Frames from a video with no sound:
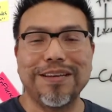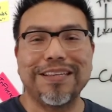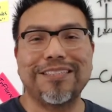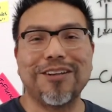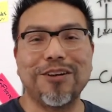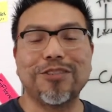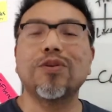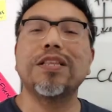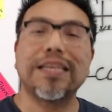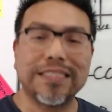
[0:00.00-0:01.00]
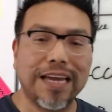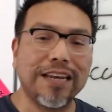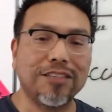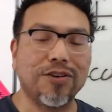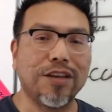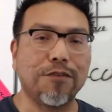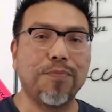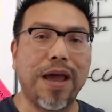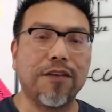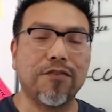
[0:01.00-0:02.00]
So it's really exciting to hear
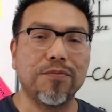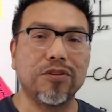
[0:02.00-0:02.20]
back from you.